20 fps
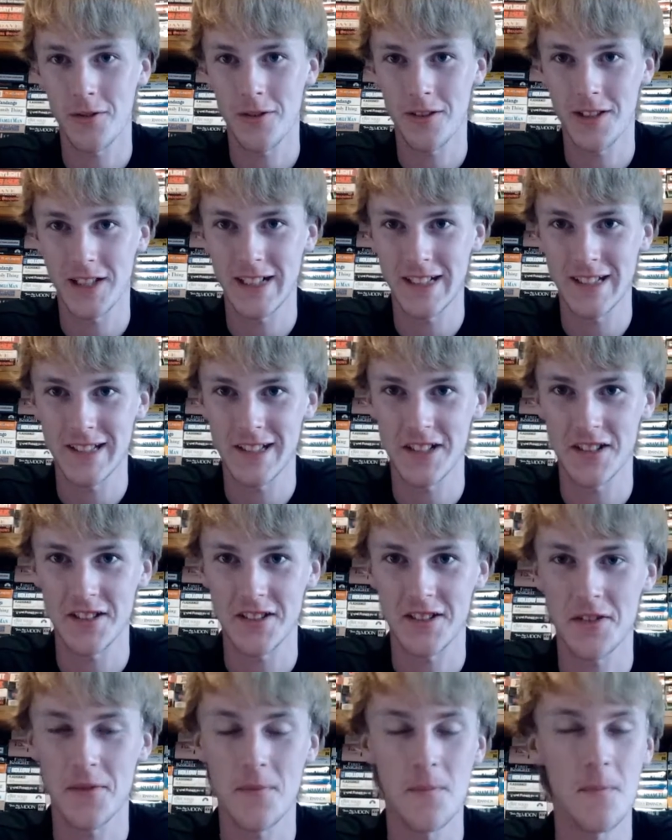cutscenes.
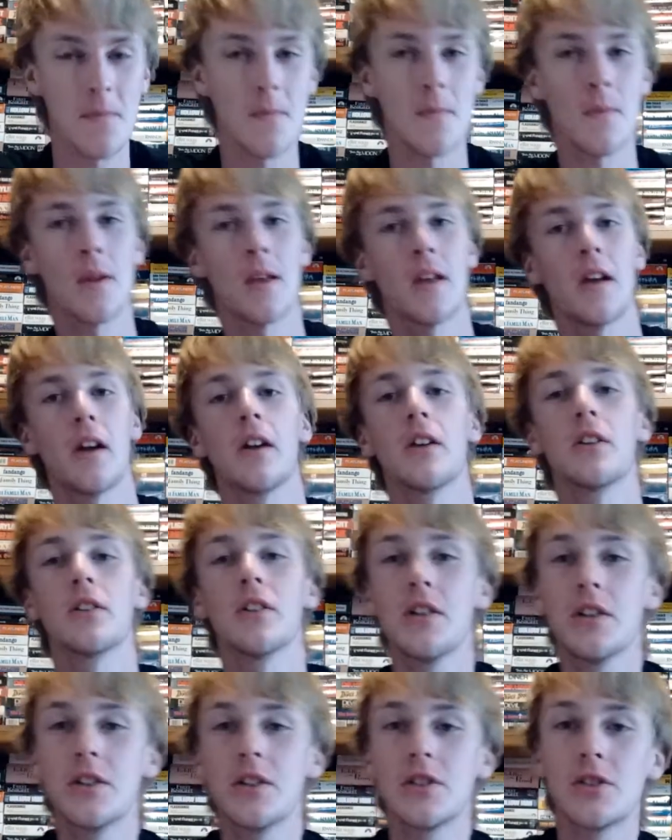
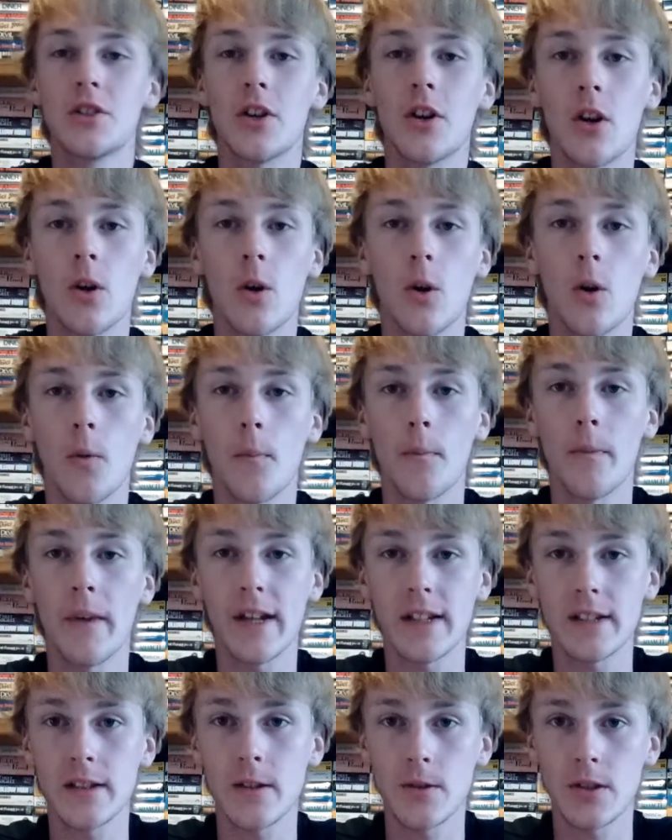So, as I
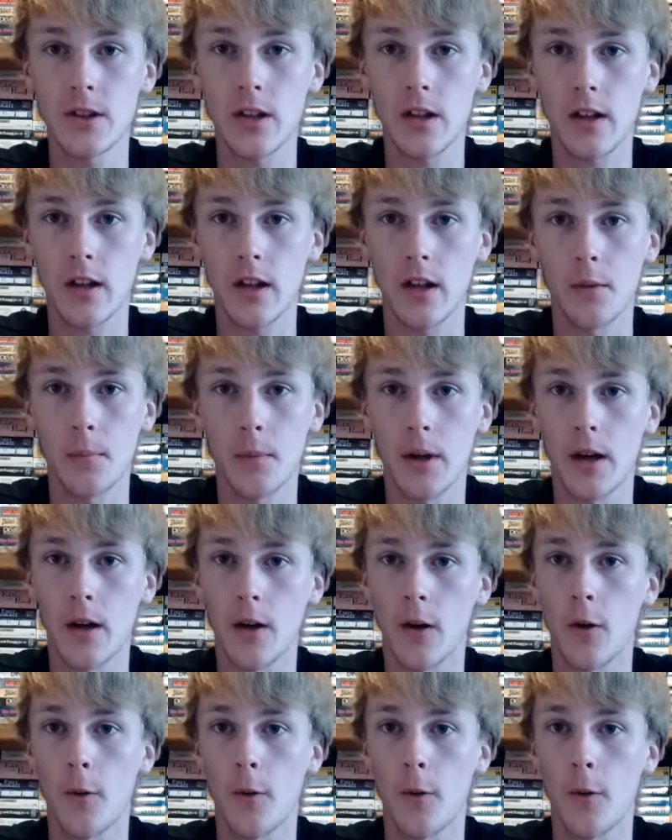was talking about,